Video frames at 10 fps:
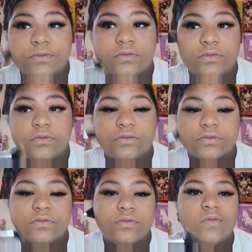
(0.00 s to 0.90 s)

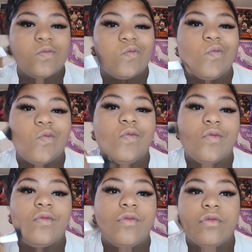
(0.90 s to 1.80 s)

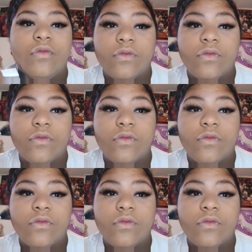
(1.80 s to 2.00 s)
No one is speaking in this clip.